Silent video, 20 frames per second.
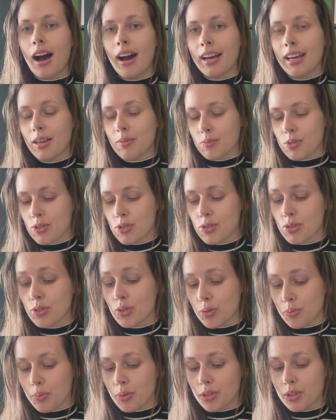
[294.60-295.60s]
I am
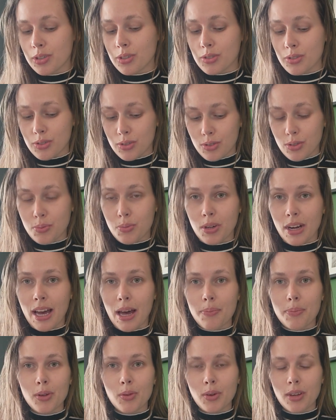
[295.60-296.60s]
super, super
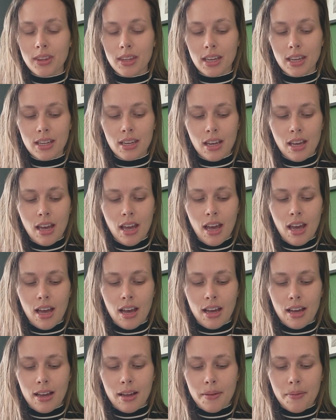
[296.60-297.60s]
happy with it.
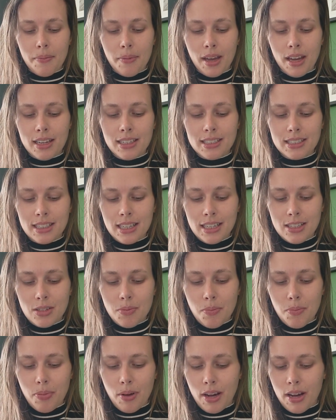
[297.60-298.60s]
I
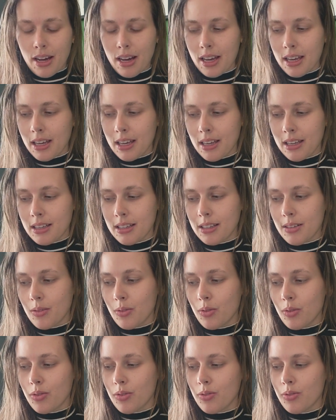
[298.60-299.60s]
did buy
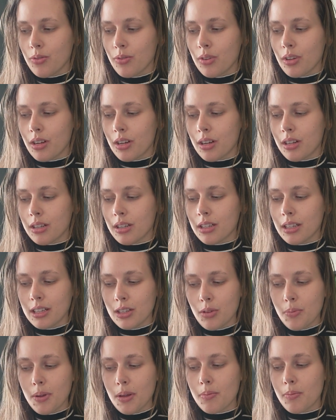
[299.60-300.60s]
a
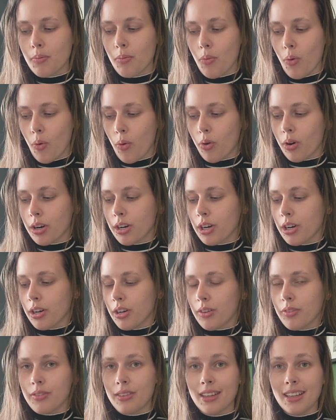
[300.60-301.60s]
little bit more
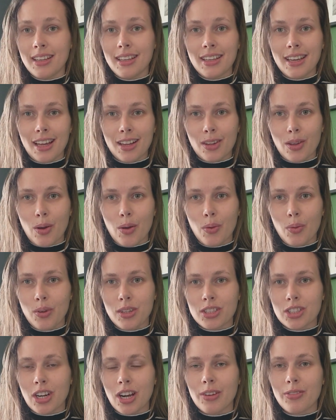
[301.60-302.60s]
of the yellow,
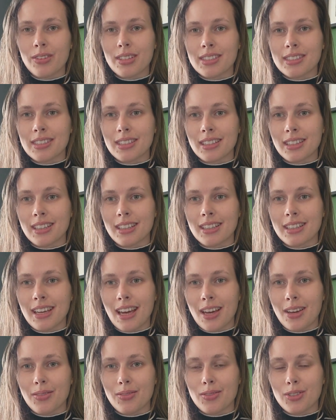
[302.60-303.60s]
which I recently
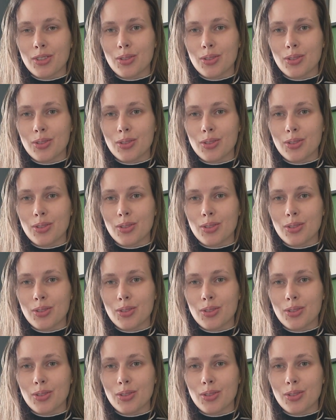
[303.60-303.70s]
gave